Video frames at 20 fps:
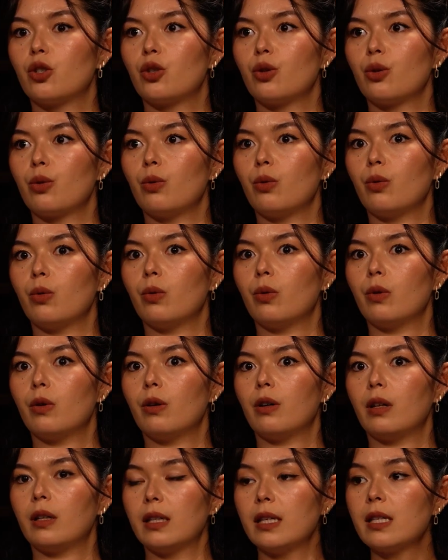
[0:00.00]
to
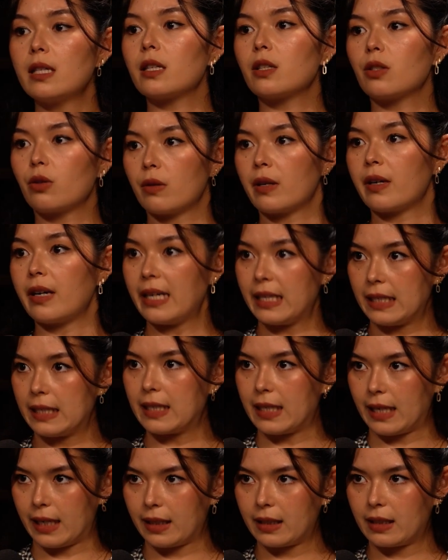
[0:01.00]
listen to their
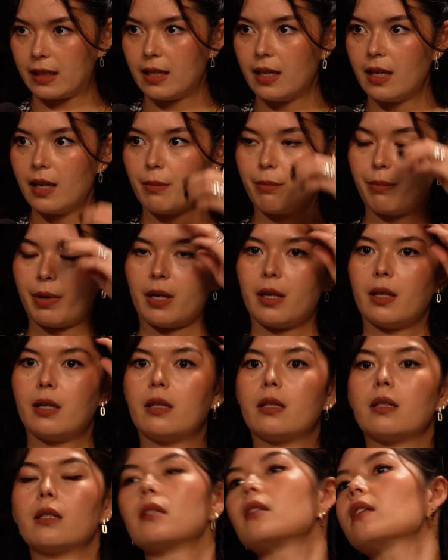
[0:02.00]
instinct
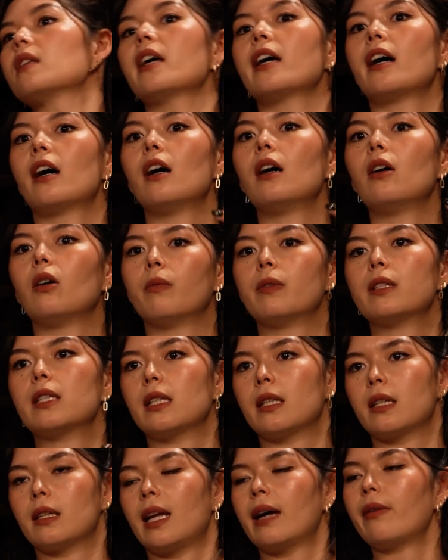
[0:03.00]
because they are
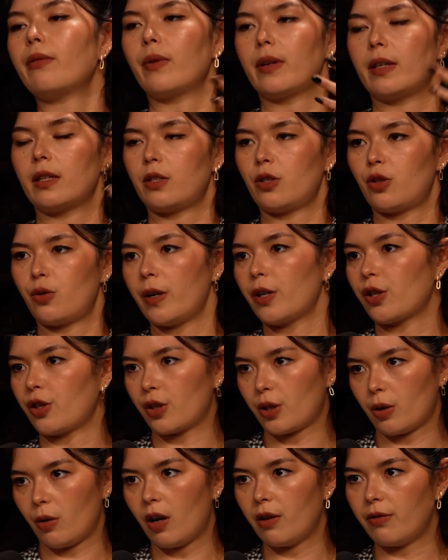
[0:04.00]
obviously in the life-threatening situation
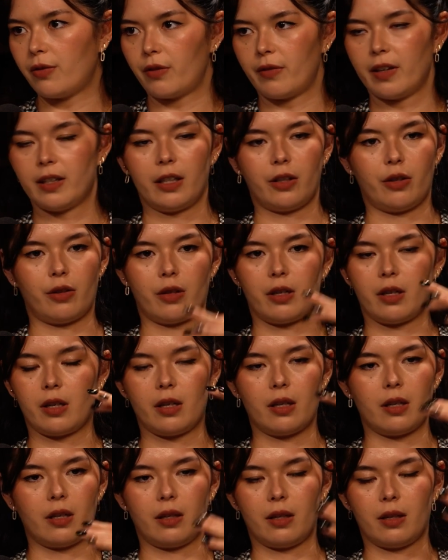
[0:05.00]
so often, right? Like you're
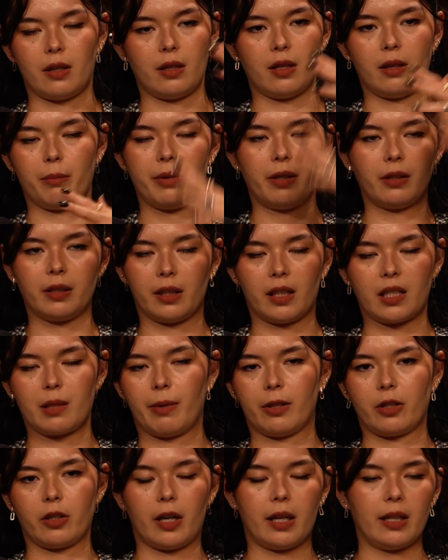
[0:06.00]
in a building that's
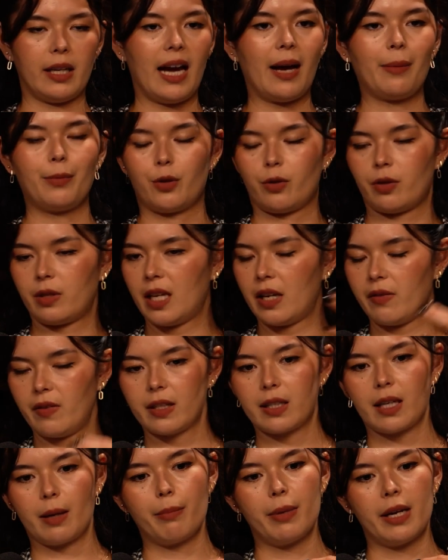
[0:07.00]
about to collapse, you're saving
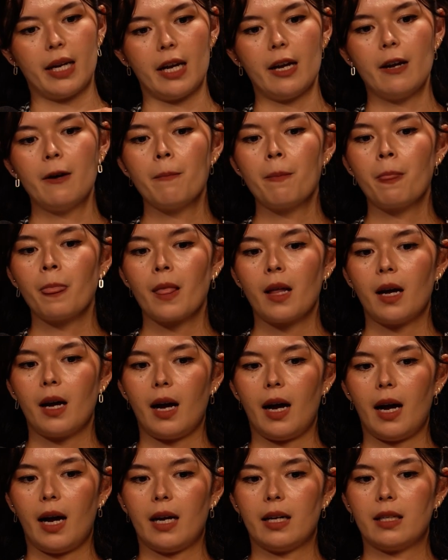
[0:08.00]
somebody.
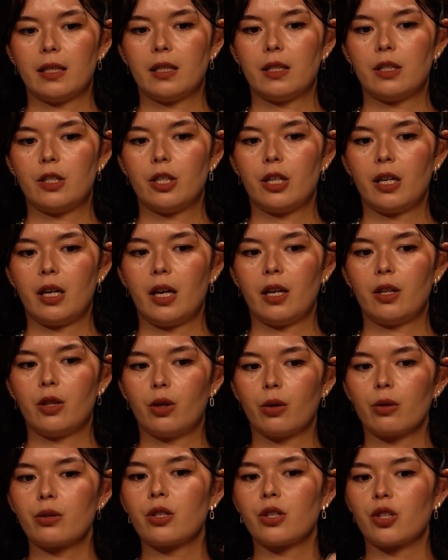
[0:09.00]
And in
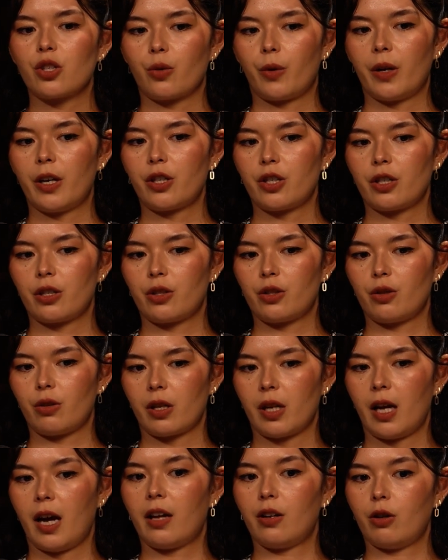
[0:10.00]
those situations, you
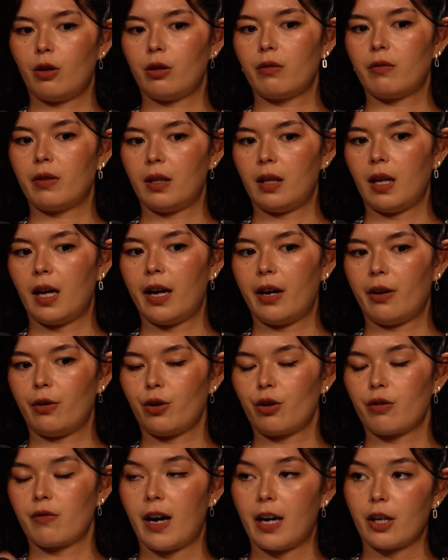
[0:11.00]
cannot rely on
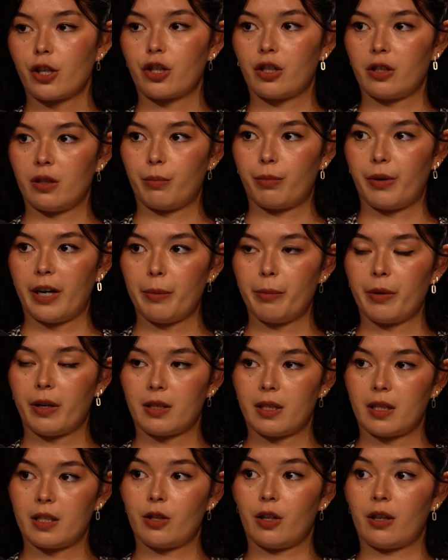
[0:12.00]
your rational brain
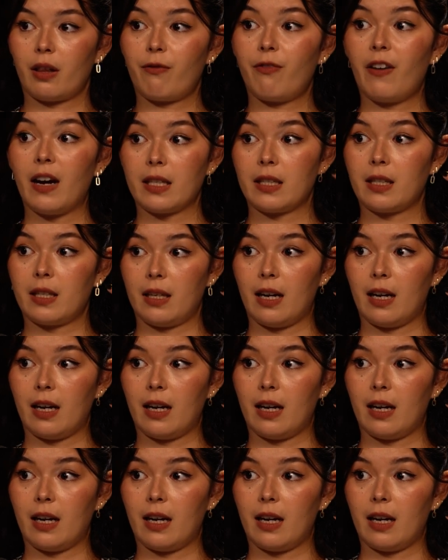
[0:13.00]
because it's not fast